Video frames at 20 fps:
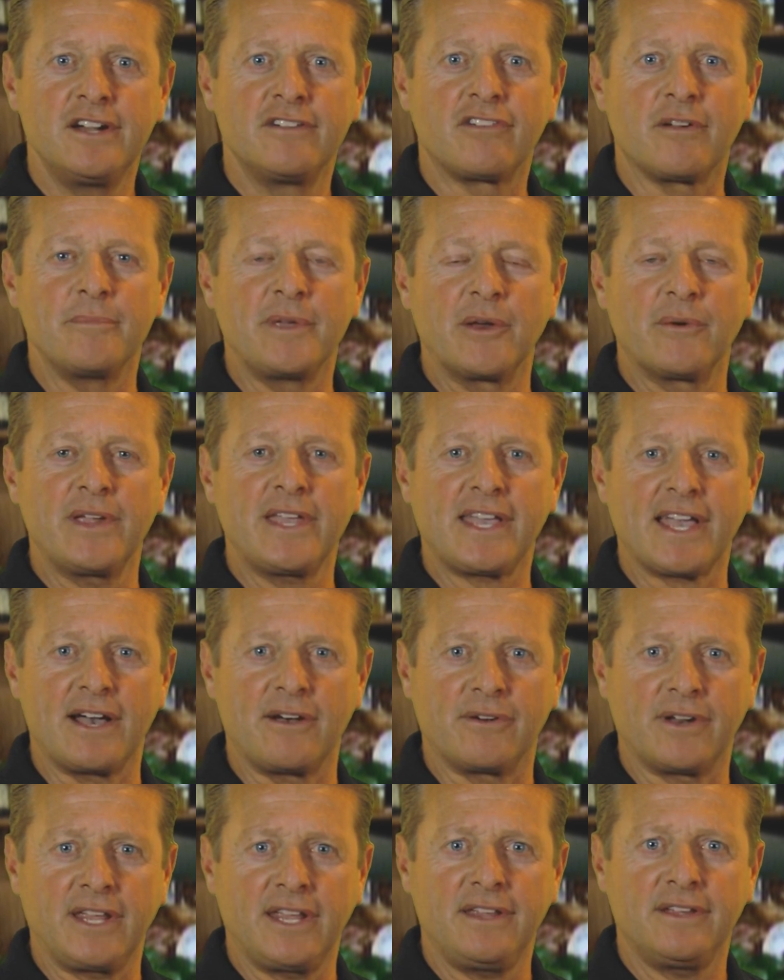From Erie
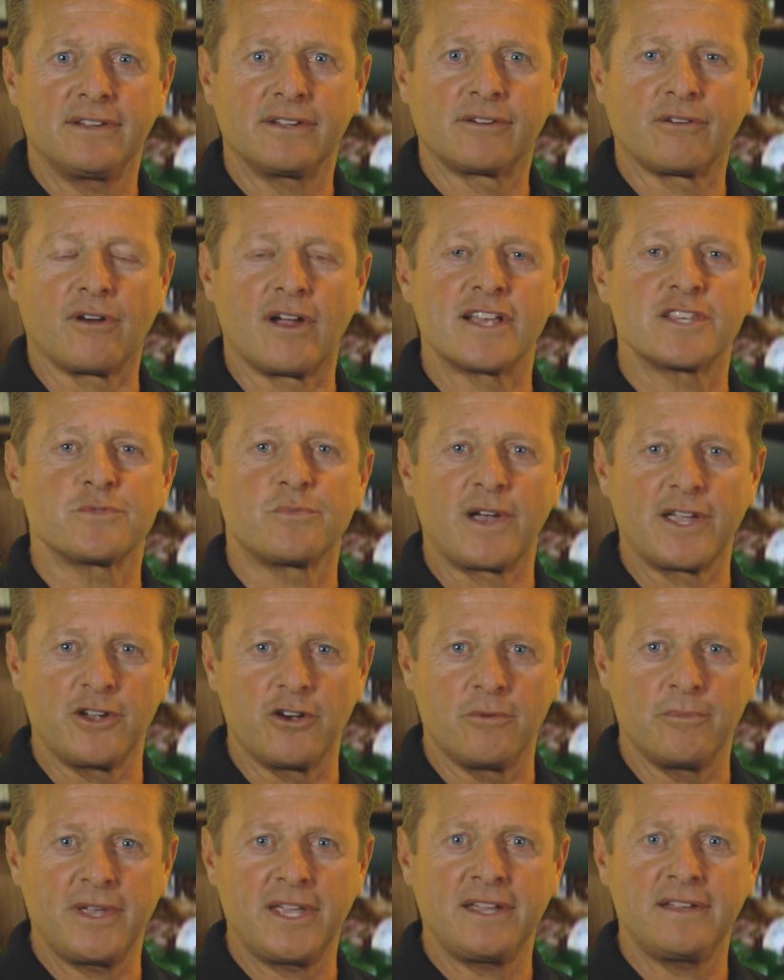County, across
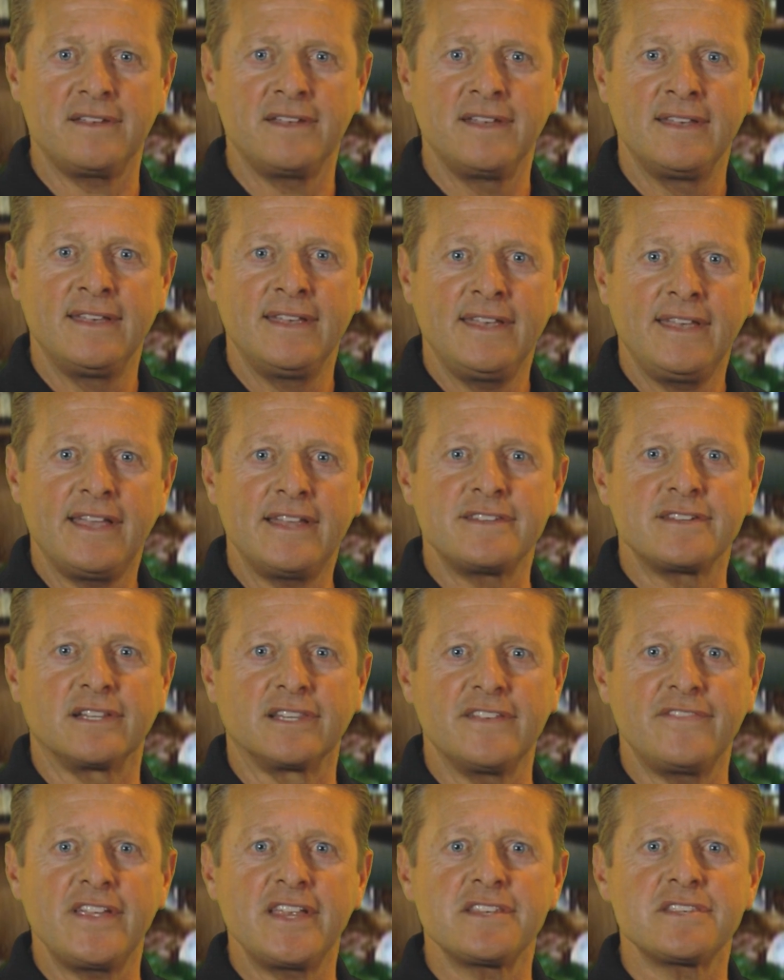Wyoming, into
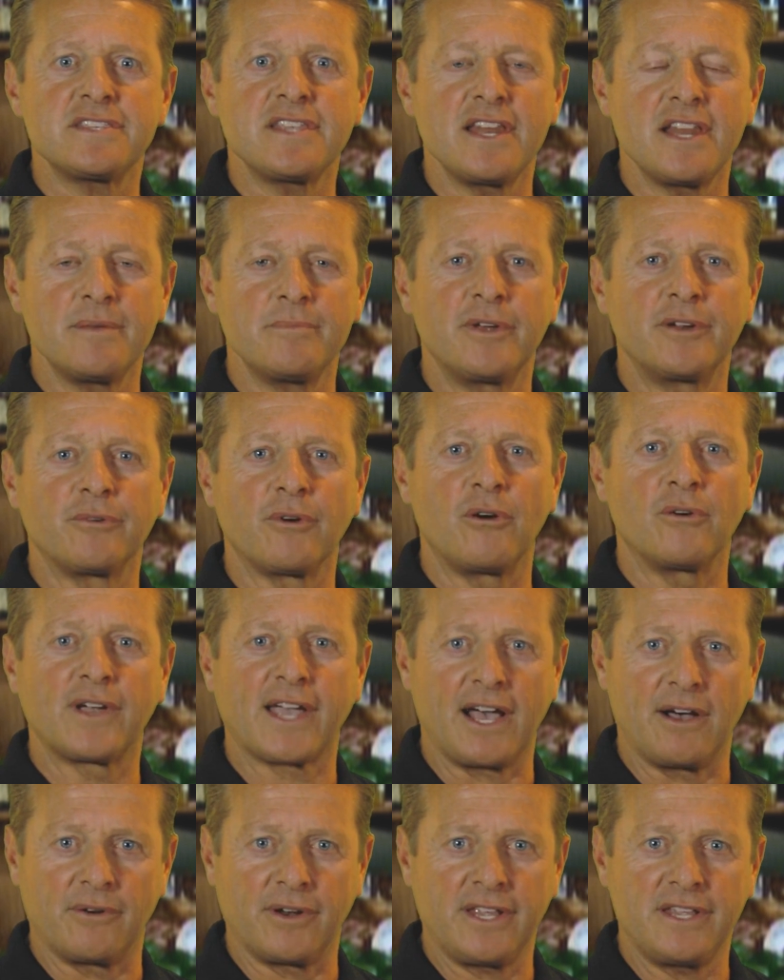Livingston and Monroe
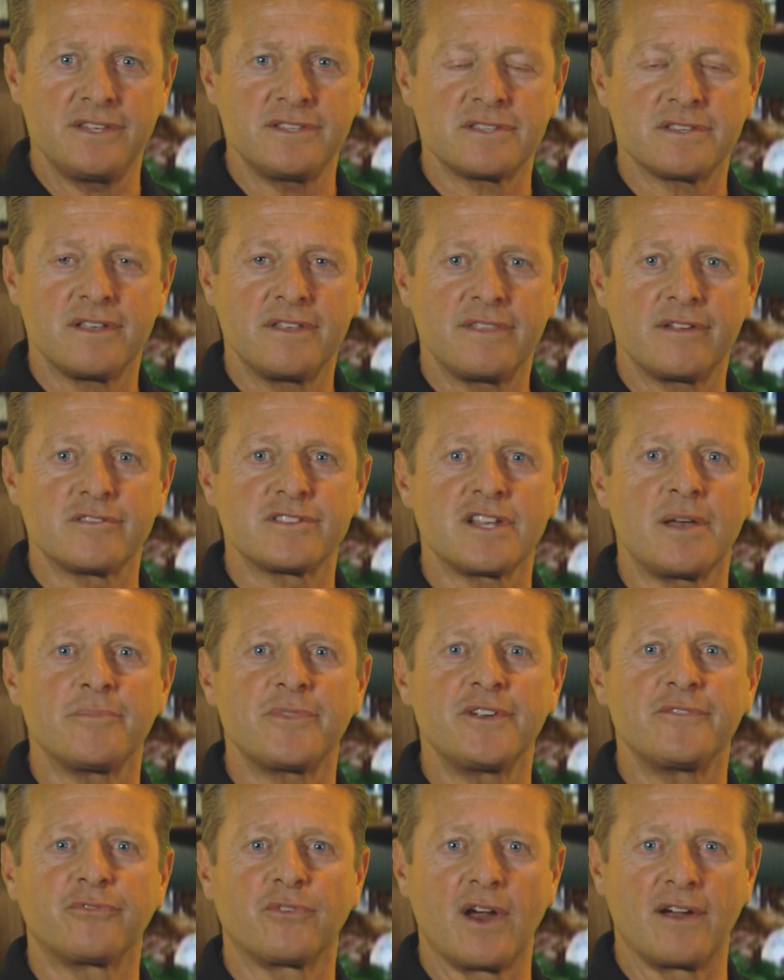counties, there's
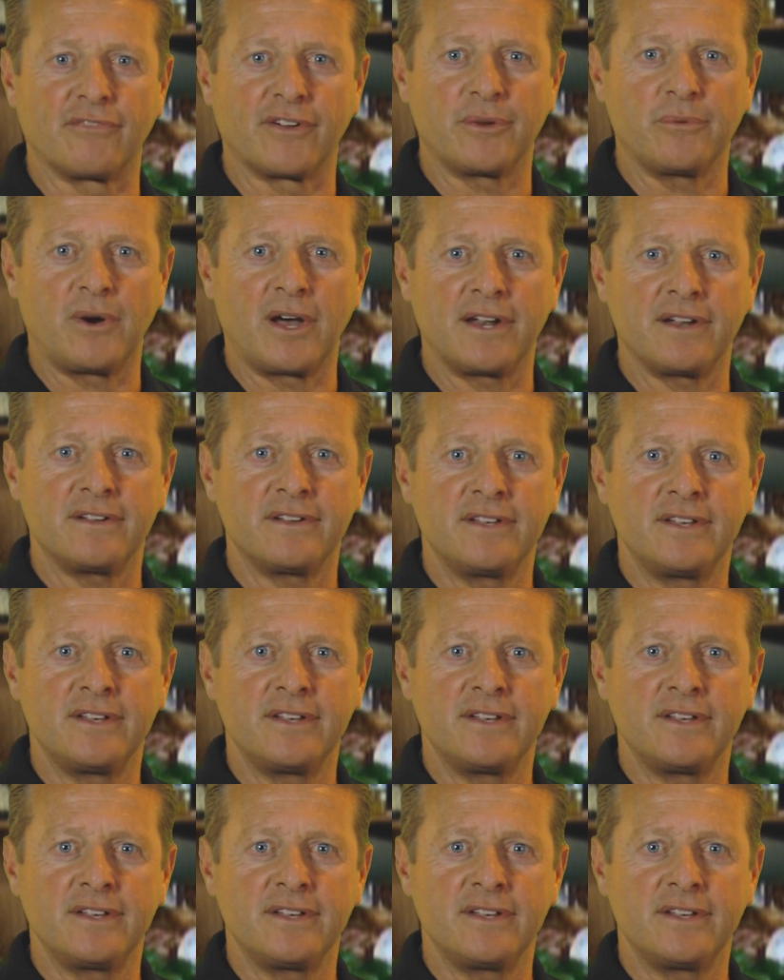something for everyone.